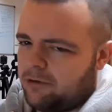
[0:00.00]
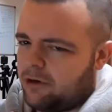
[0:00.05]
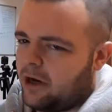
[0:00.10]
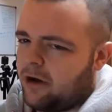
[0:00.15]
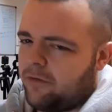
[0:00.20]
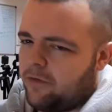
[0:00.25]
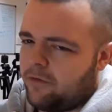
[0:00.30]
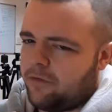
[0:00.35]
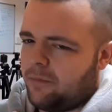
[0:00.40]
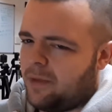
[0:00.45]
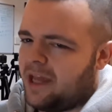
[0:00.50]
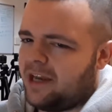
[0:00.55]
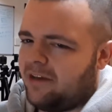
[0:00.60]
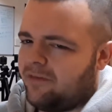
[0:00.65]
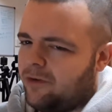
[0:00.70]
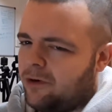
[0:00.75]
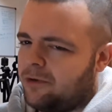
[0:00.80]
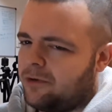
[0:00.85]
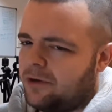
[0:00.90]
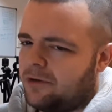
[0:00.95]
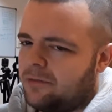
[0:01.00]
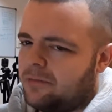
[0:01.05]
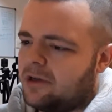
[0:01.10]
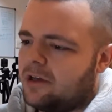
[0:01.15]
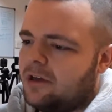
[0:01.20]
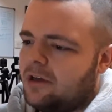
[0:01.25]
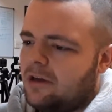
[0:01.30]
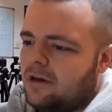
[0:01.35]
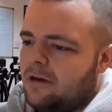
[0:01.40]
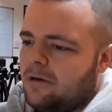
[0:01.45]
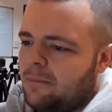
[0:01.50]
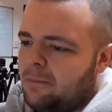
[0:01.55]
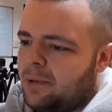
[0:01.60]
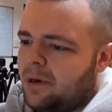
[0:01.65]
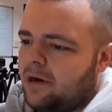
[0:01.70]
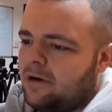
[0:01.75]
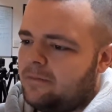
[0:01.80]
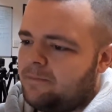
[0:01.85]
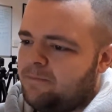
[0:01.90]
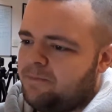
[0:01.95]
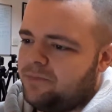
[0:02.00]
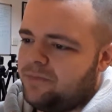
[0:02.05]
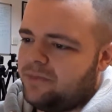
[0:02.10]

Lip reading: recover from any volume. But